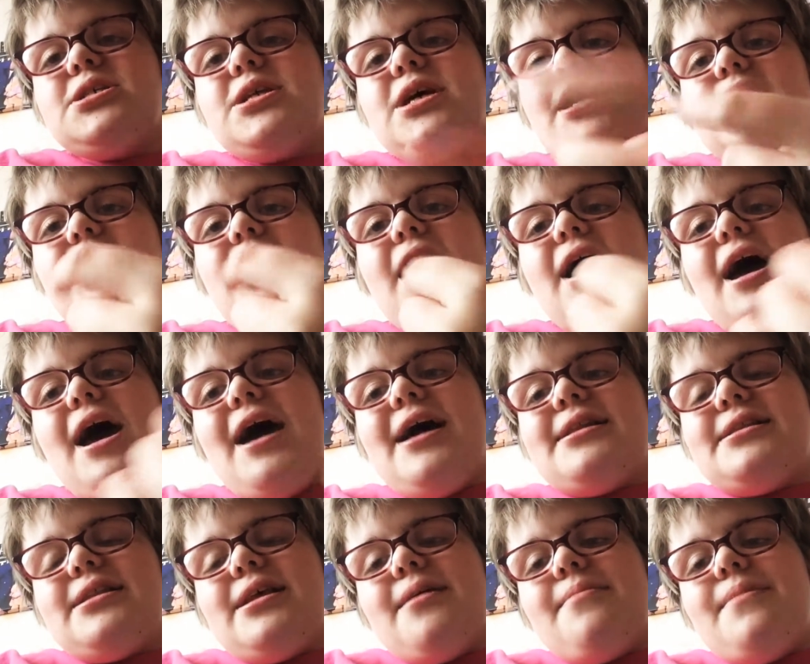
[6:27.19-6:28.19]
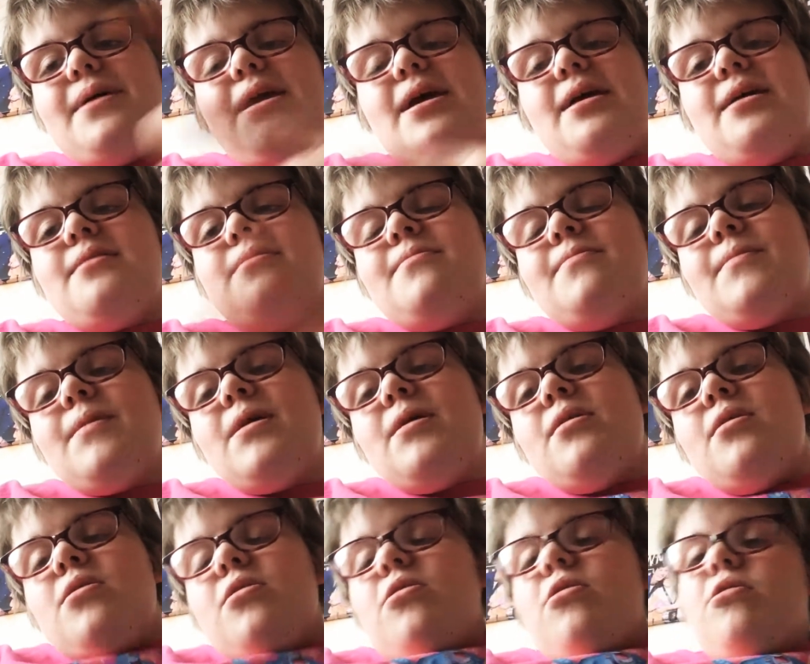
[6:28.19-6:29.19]
and then add them in,
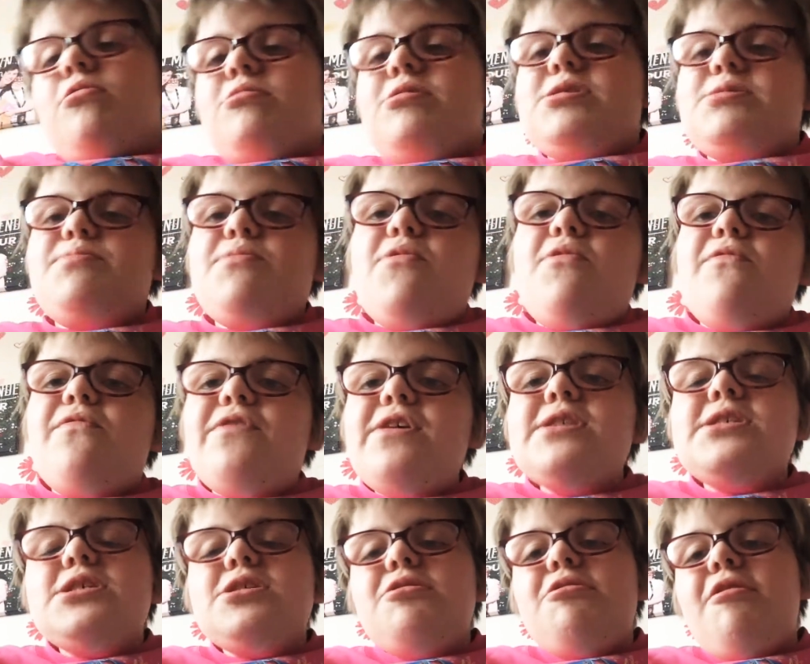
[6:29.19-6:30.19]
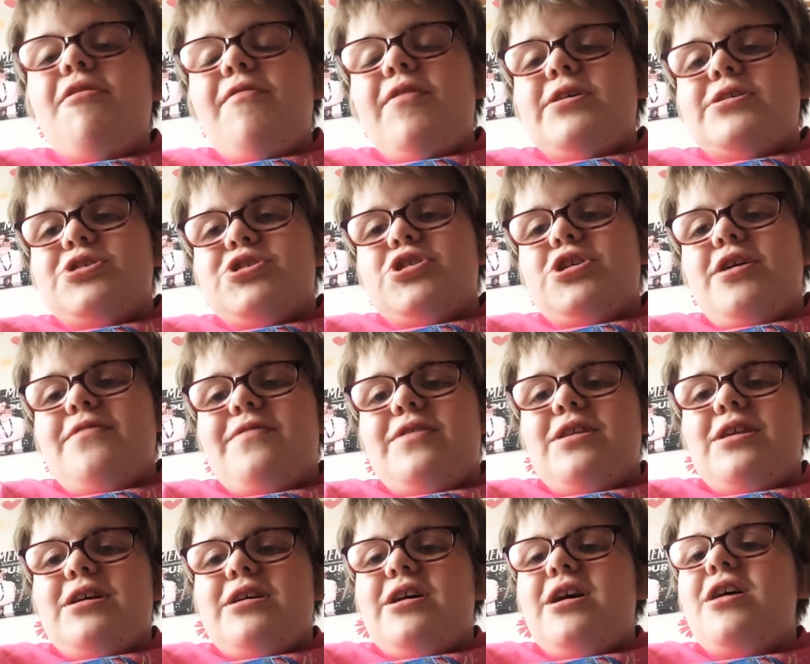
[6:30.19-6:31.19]
or a small video of us
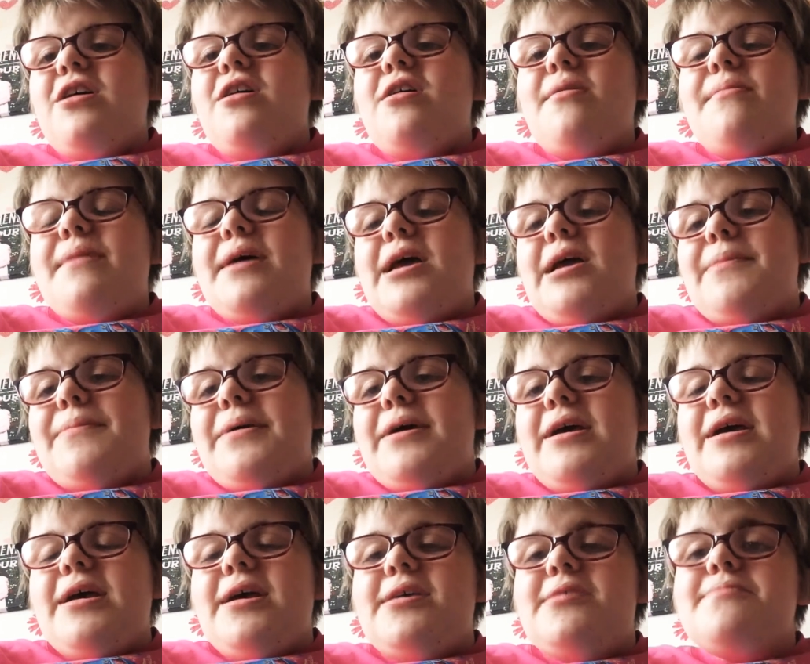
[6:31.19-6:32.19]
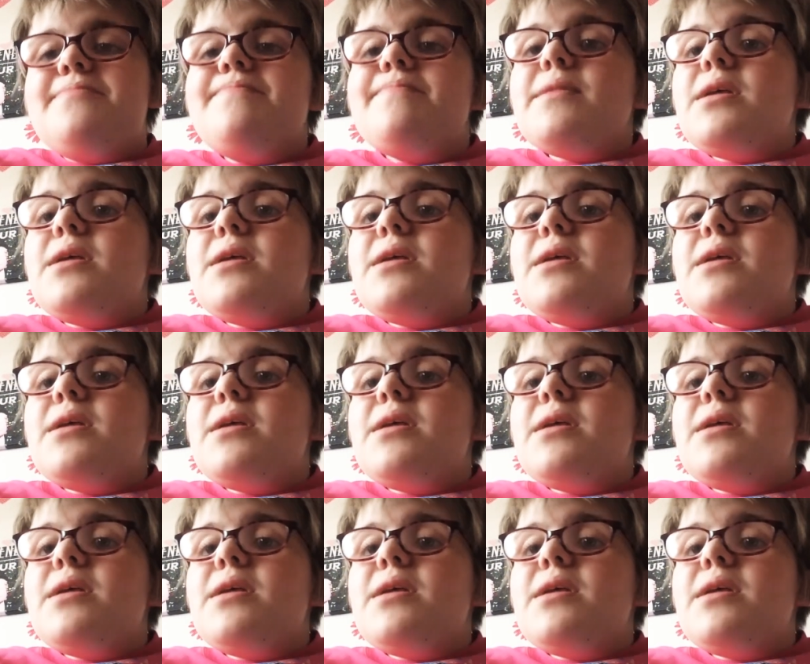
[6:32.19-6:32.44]
driving the car maybe,